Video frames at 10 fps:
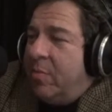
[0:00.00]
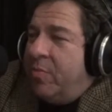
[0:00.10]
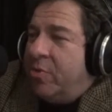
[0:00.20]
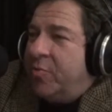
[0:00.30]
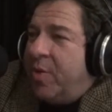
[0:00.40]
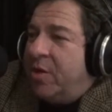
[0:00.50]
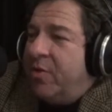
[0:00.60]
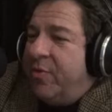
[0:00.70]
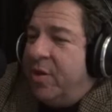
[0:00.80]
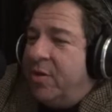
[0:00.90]

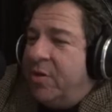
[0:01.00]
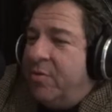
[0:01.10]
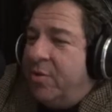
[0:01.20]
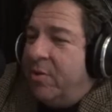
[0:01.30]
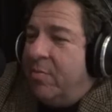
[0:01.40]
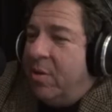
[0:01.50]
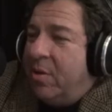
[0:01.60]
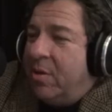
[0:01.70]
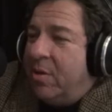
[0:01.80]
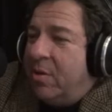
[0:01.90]
perspective, and I deal with them
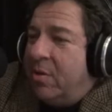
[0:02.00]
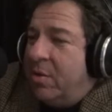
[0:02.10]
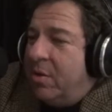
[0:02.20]
on a